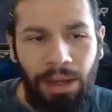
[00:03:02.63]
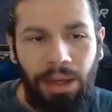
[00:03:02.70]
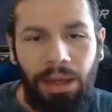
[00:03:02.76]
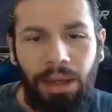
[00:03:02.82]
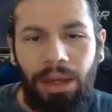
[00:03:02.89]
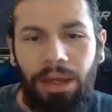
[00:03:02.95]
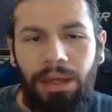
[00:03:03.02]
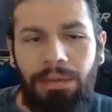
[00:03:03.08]

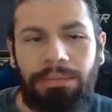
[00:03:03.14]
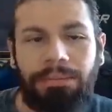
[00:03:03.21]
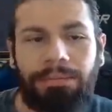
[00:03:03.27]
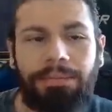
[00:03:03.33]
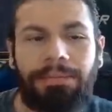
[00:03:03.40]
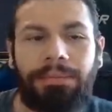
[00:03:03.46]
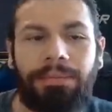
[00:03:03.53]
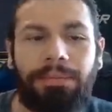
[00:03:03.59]

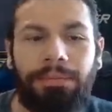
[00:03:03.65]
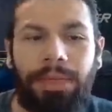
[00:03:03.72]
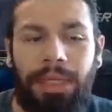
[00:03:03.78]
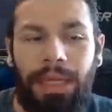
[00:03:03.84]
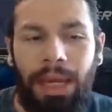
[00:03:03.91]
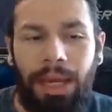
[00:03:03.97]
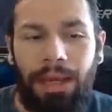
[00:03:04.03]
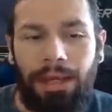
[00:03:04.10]

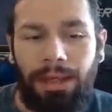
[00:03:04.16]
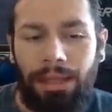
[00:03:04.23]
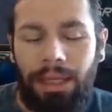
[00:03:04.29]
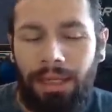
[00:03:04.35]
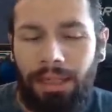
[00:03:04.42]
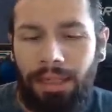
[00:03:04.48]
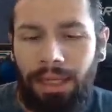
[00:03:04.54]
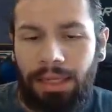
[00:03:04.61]
But yeah,
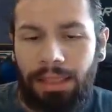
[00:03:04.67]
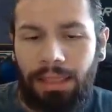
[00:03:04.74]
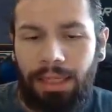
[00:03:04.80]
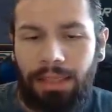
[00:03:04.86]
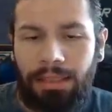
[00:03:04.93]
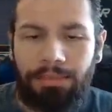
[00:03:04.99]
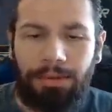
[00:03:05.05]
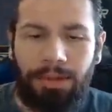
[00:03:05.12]

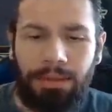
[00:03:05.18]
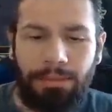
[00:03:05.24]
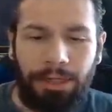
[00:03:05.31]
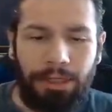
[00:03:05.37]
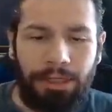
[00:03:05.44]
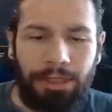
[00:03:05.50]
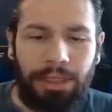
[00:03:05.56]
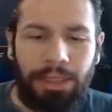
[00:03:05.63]
that's pretty
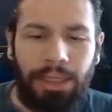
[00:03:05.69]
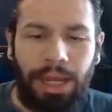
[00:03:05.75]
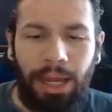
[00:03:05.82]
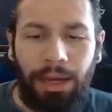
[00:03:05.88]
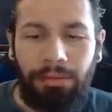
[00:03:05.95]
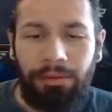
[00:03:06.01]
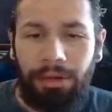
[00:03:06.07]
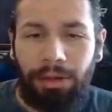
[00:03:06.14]
much the
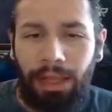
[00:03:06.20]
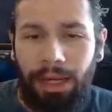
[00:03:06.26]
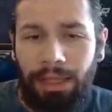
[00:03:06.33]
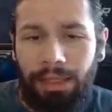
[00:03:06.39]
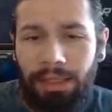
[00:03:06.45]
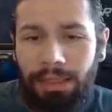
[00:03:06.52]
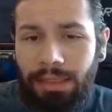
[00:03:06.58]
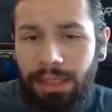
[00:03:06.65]
tech for like
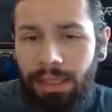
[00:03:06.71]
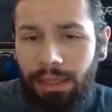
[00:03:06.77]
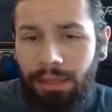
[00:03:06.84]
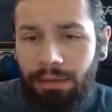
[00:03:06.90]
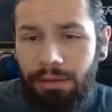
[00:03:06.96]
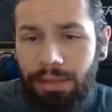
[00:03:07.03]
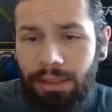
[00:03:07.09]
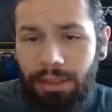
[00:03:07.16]
the
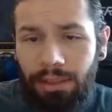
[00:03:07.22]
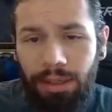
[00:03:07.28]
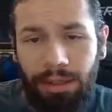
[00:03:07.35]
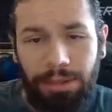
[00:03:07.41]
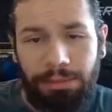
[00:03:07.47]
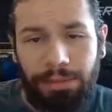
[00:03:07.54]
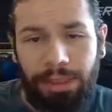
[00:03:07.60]
TLDR,